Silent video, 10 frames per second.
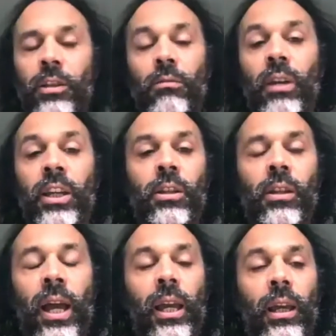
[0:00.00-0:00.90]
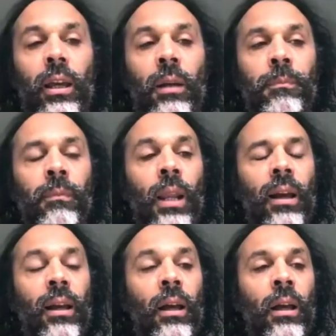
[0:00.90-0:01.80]
isn't
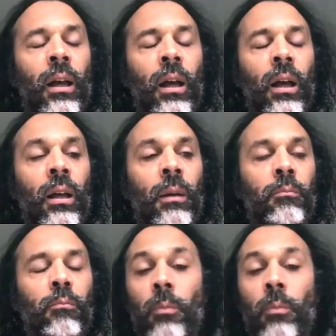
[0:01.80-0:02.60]
a